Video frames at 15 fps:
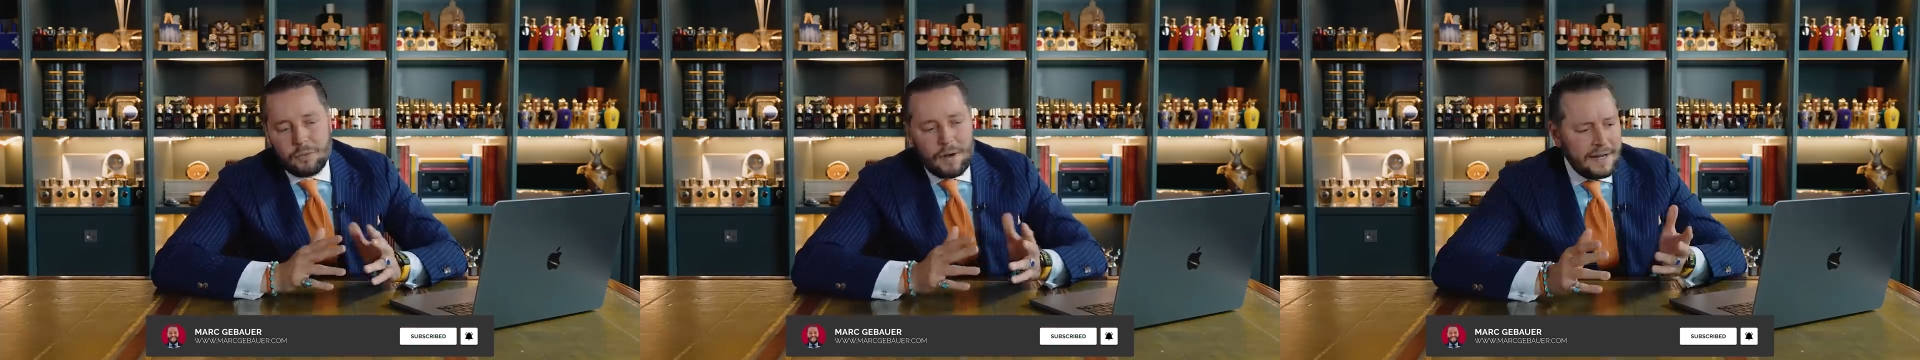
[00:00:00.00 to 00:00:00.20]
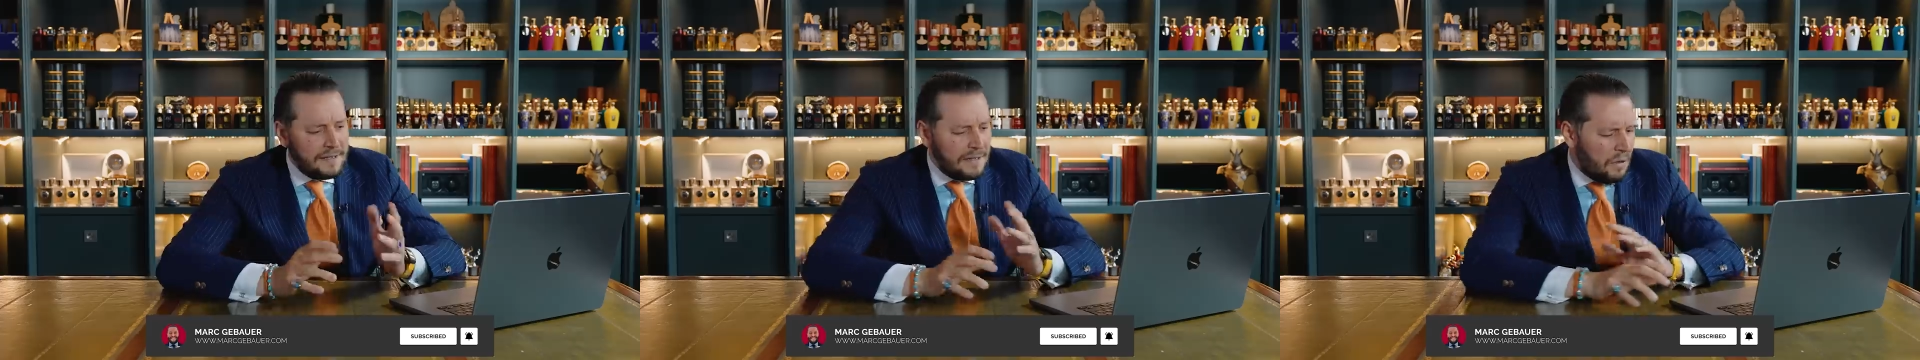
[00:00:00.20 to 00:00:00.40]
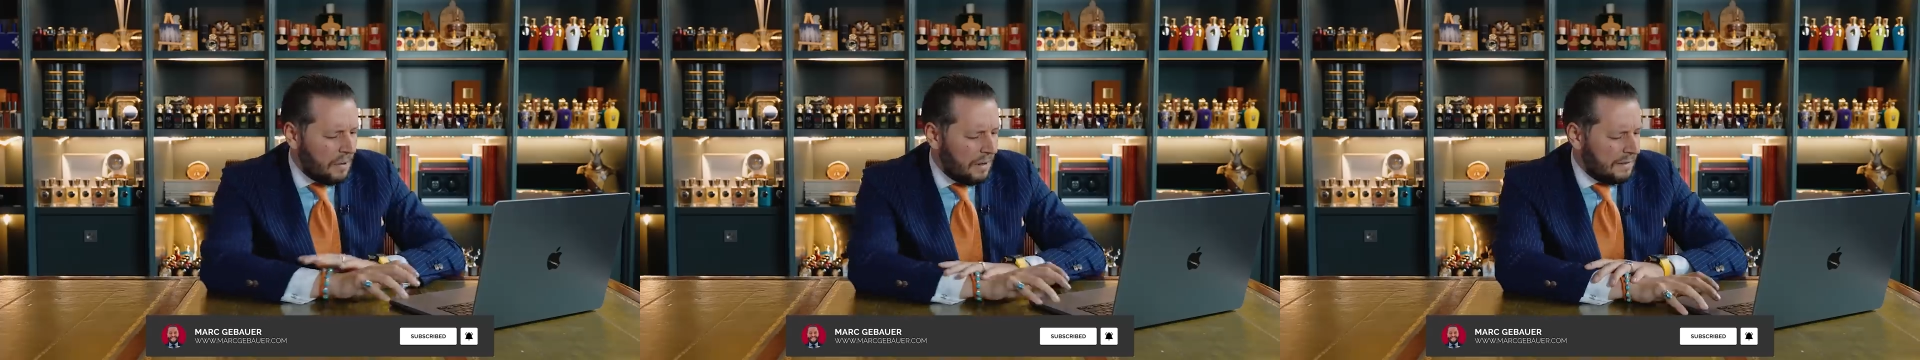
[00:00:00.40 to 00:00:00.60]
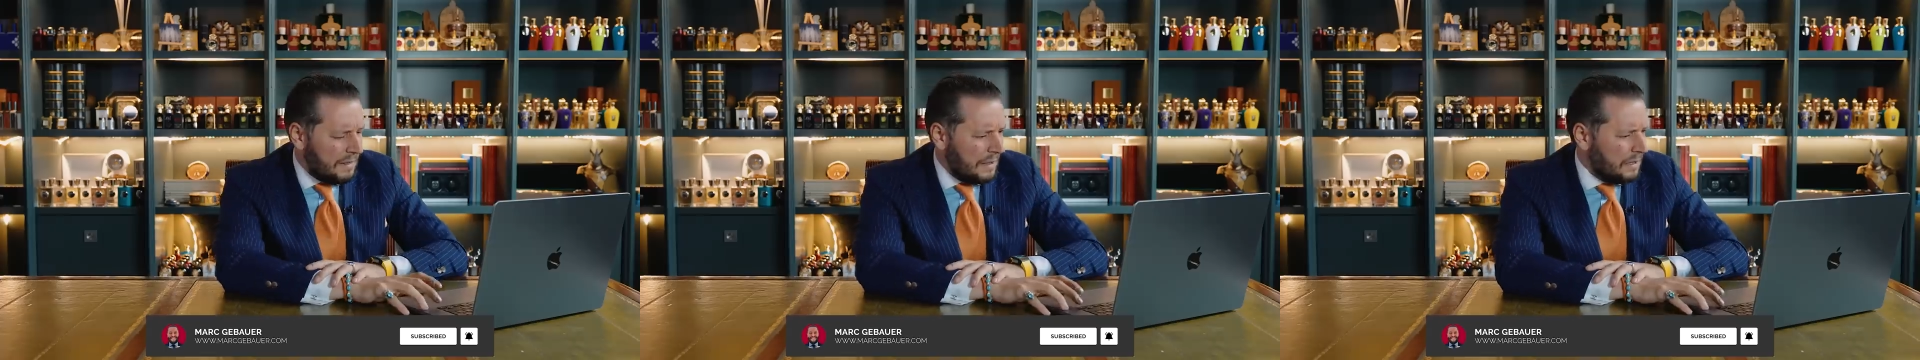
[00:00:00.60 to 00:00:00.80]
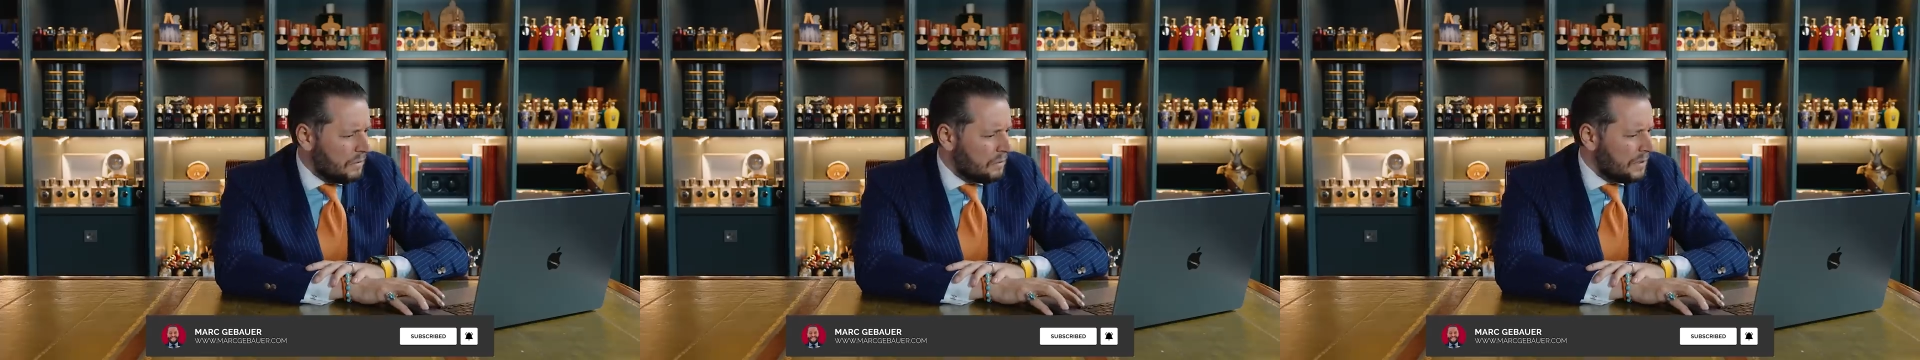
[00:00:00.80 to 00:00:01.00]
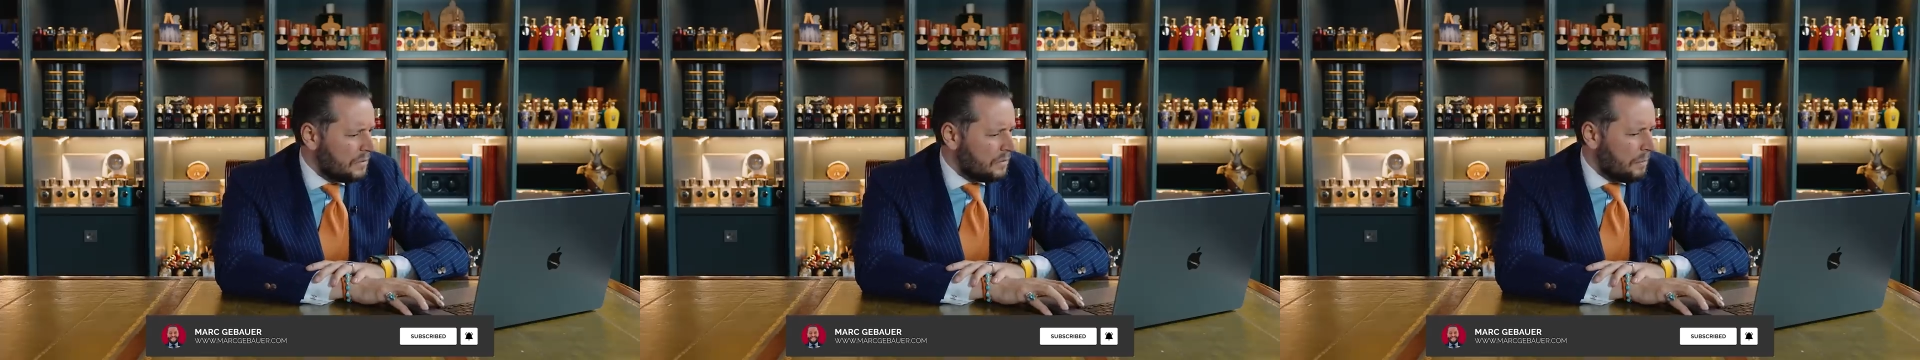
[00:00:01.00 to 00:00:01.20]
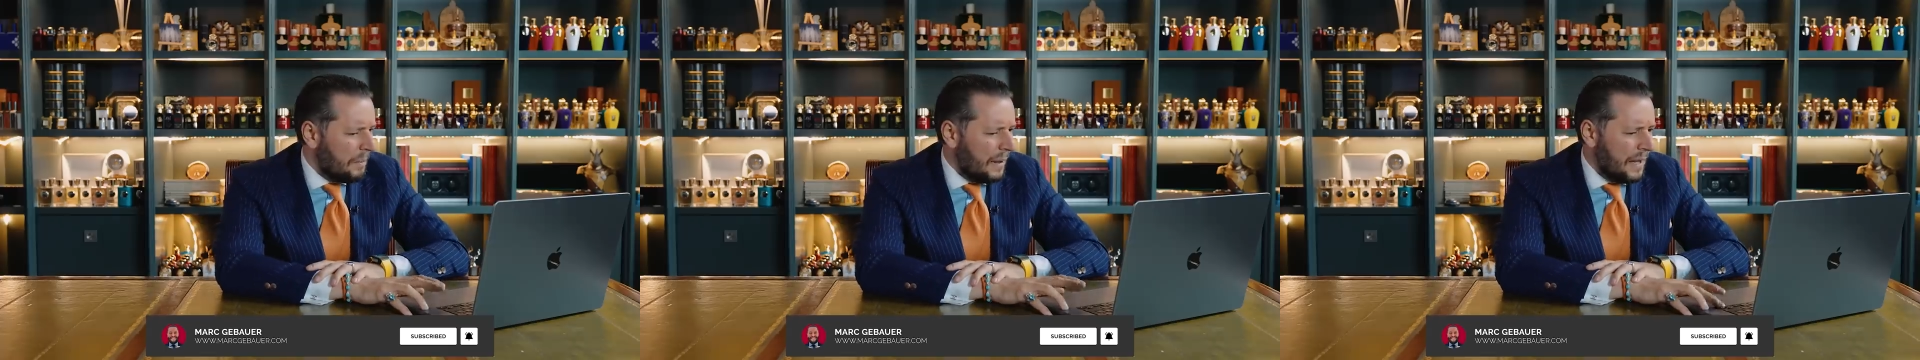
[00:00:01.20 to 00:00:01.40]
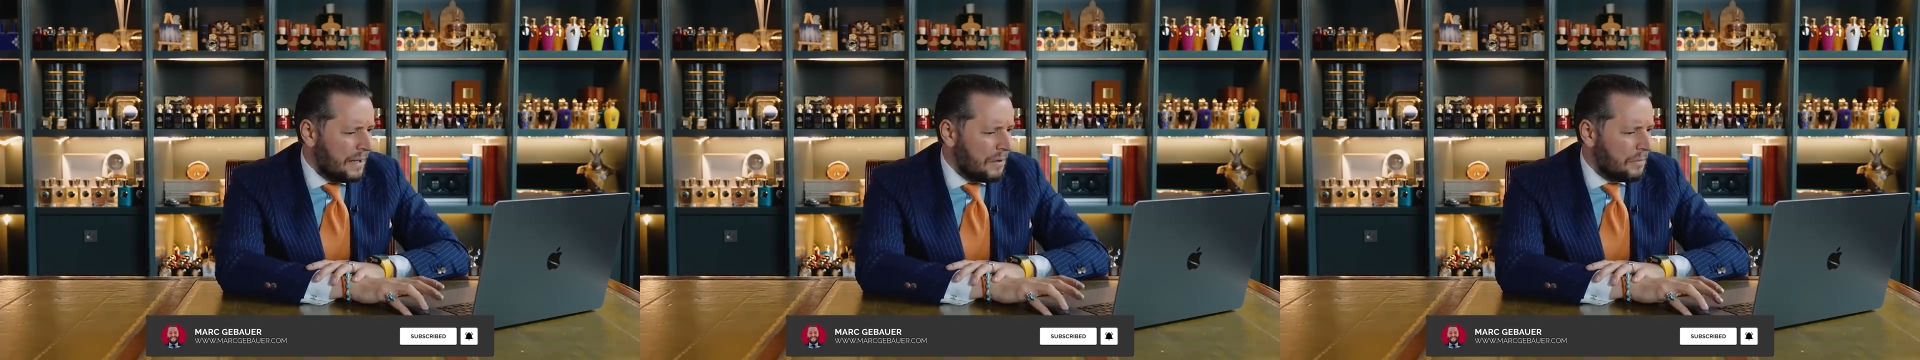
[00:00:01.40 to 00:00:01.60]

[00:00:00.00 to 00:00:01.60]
Right now I think you need to pay